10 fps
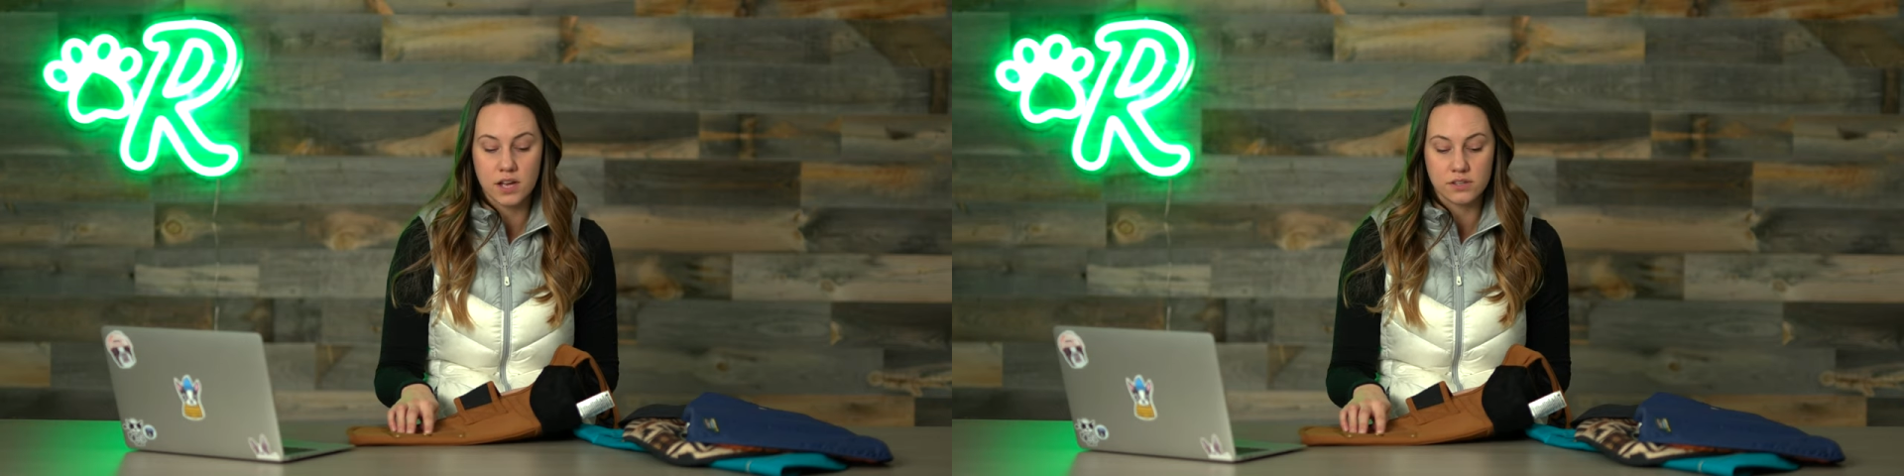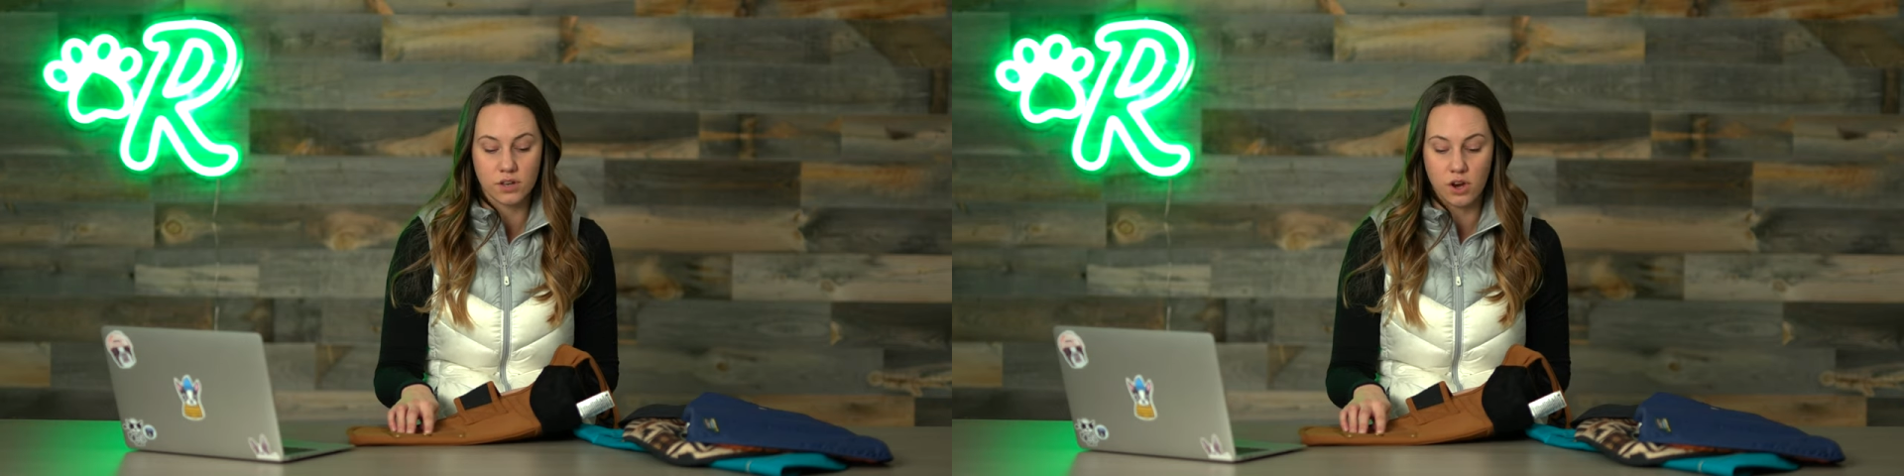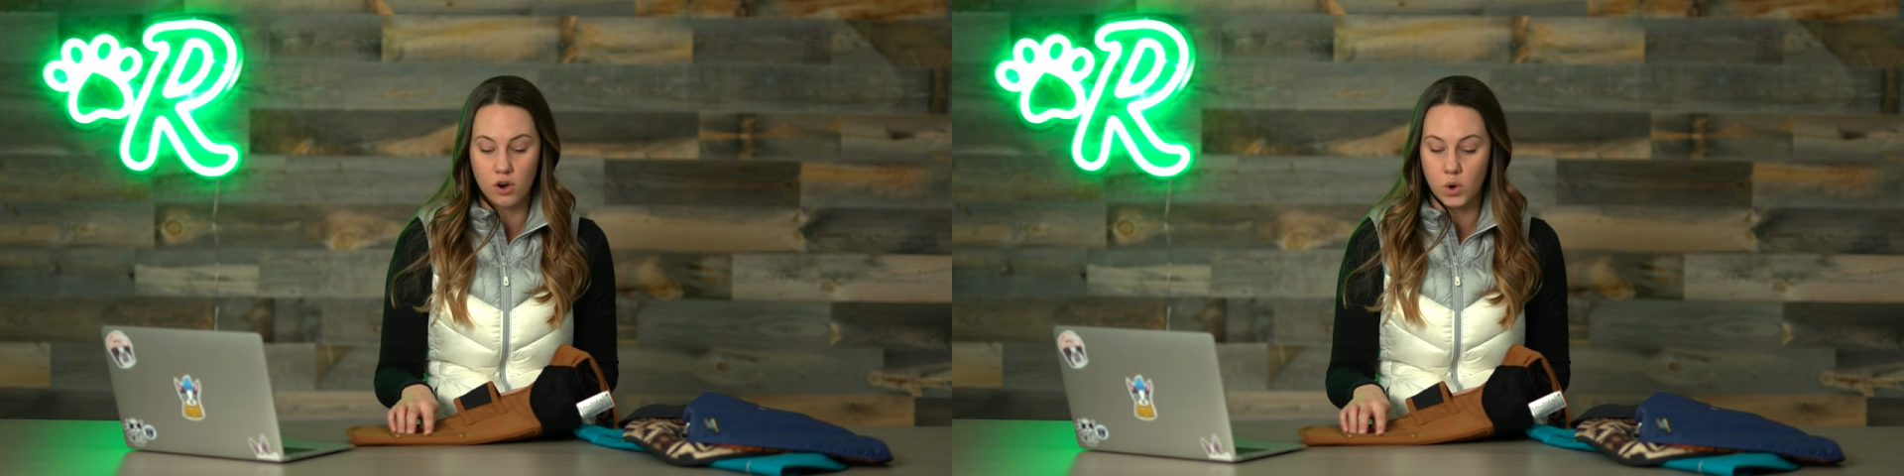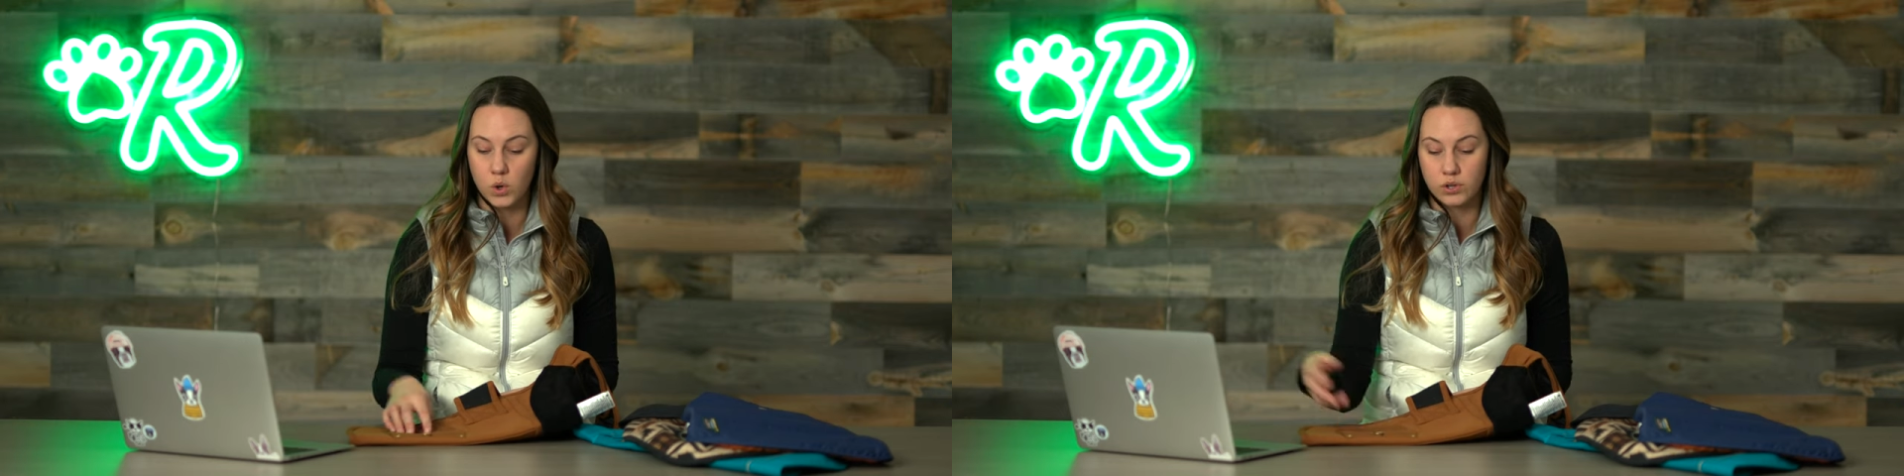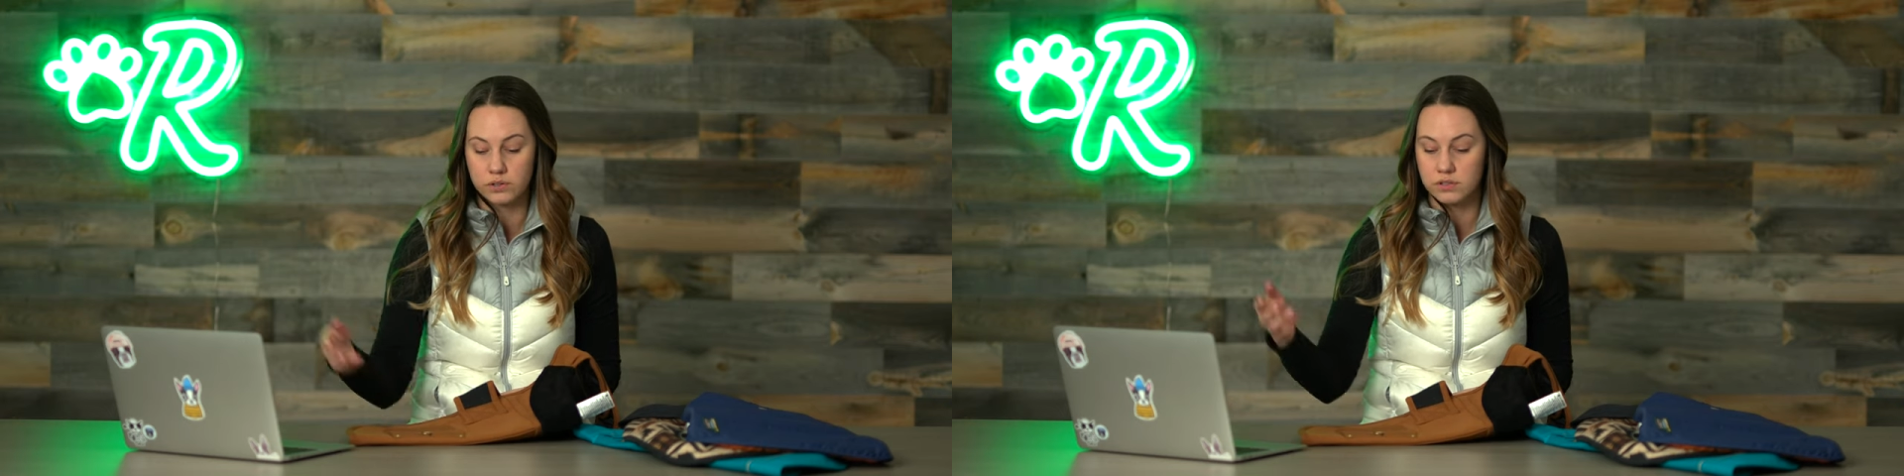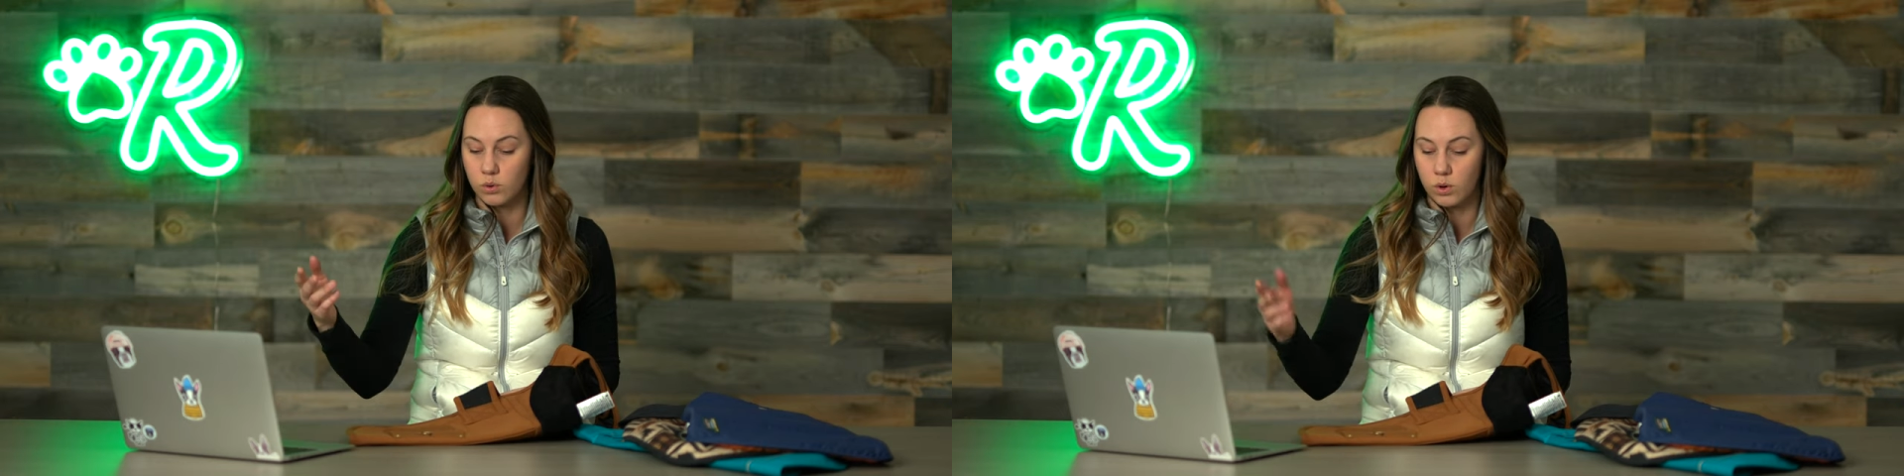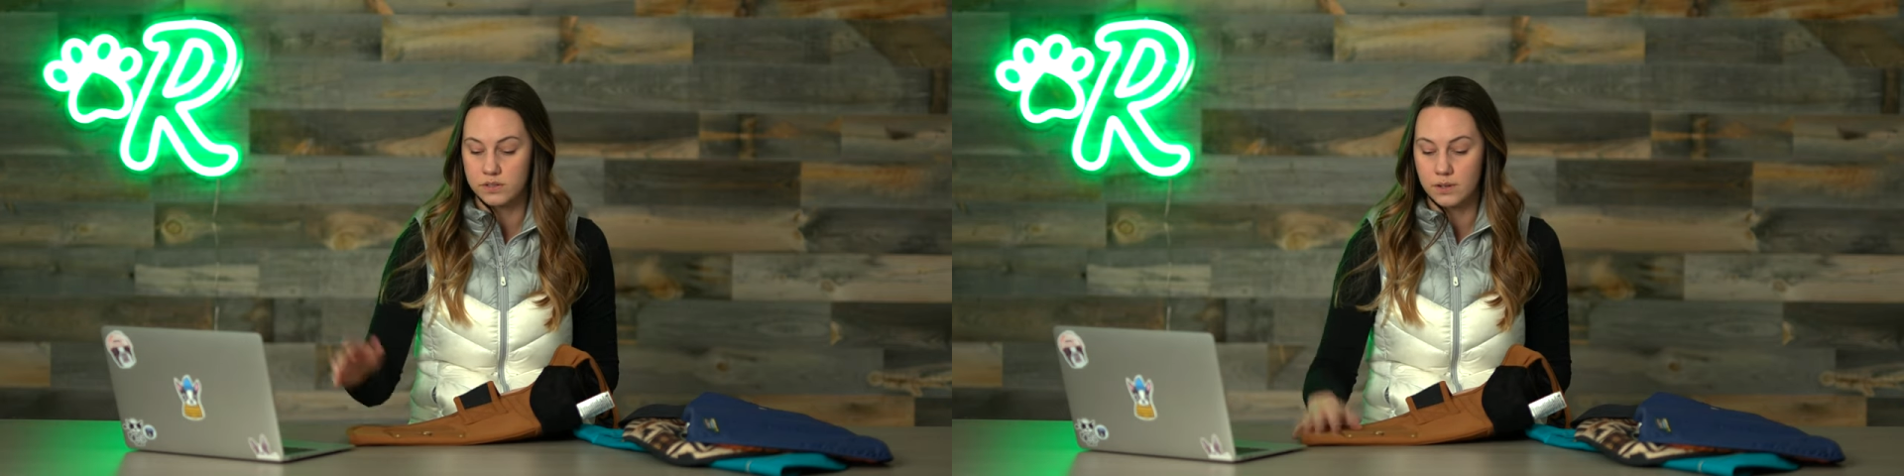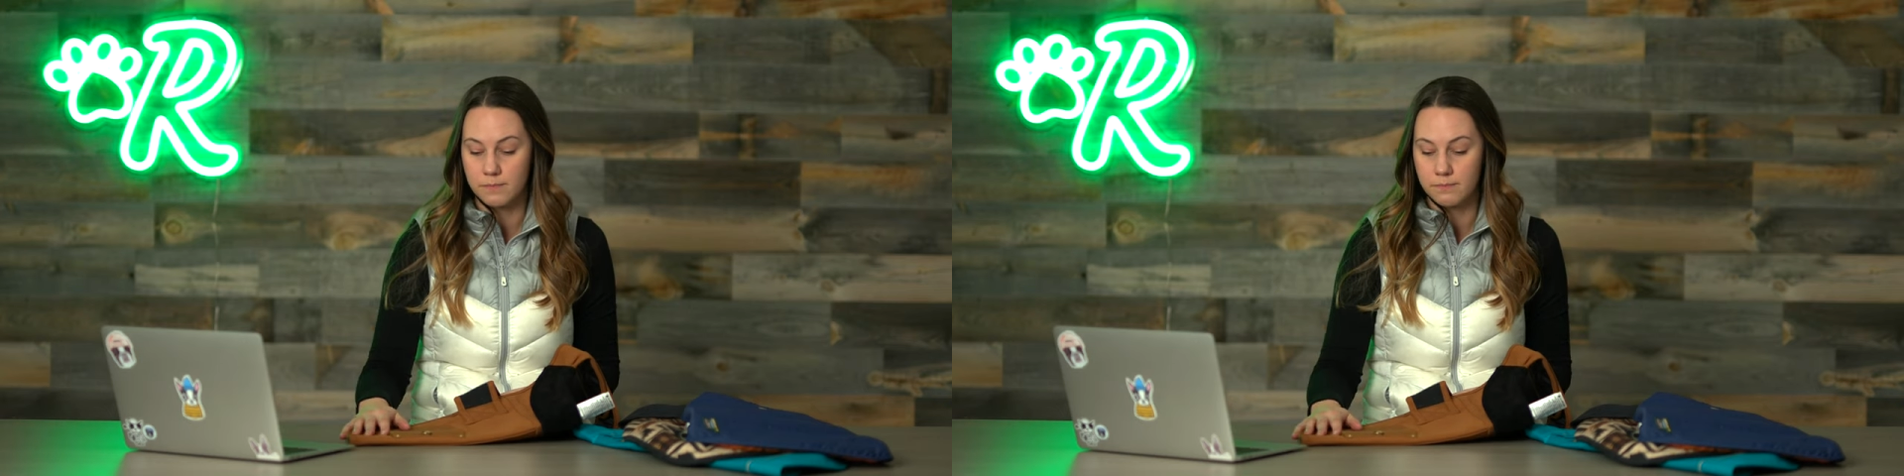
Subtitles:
so you could store some